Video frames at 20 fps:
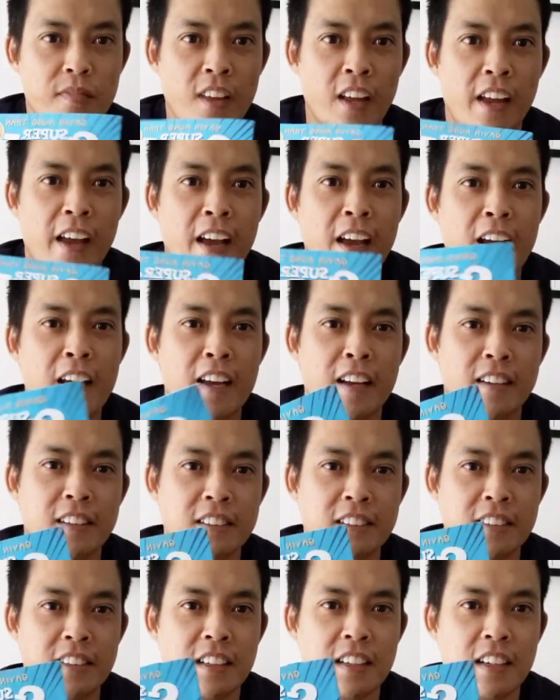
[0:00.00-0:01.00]

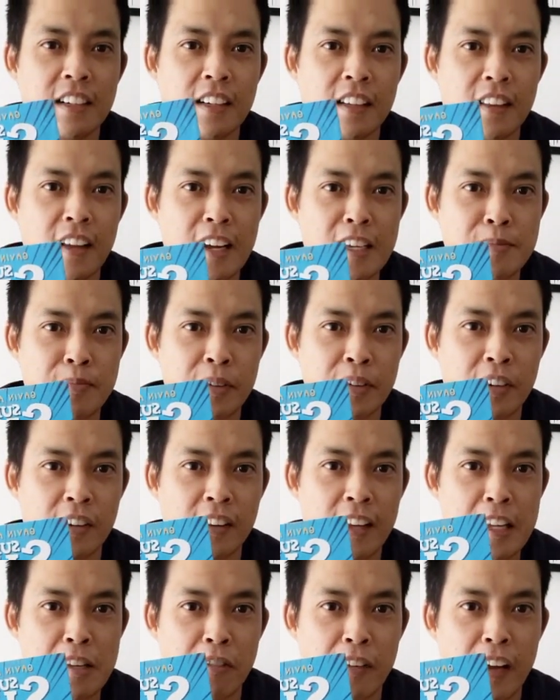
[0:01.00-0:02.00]
And last but not
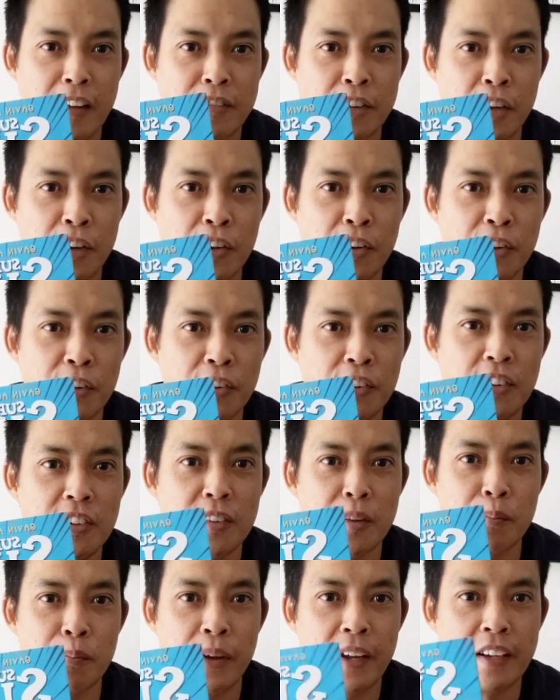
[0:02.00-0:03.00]
least, we have Goo, the
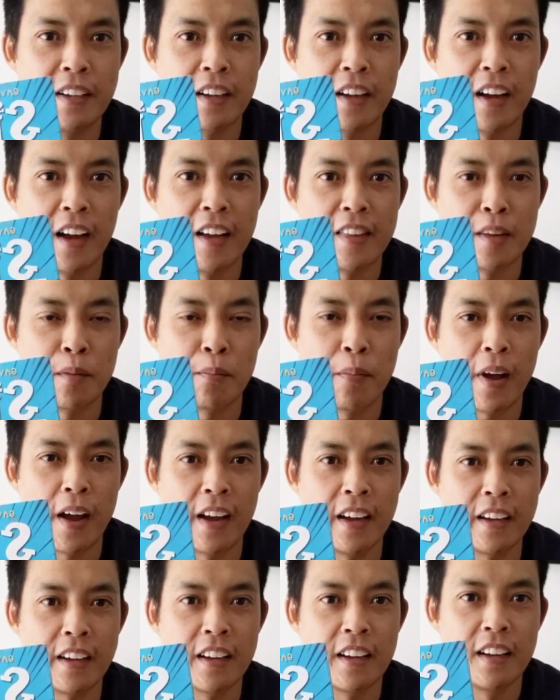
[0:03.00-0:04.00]
pink guy in the
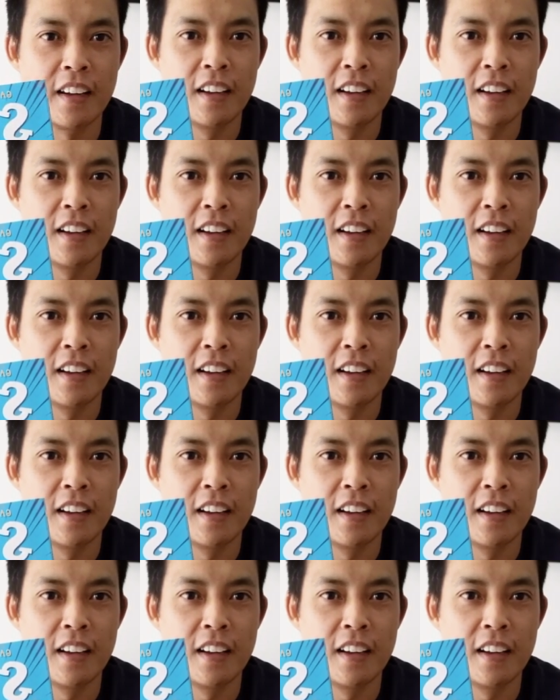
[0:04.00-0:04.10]
back.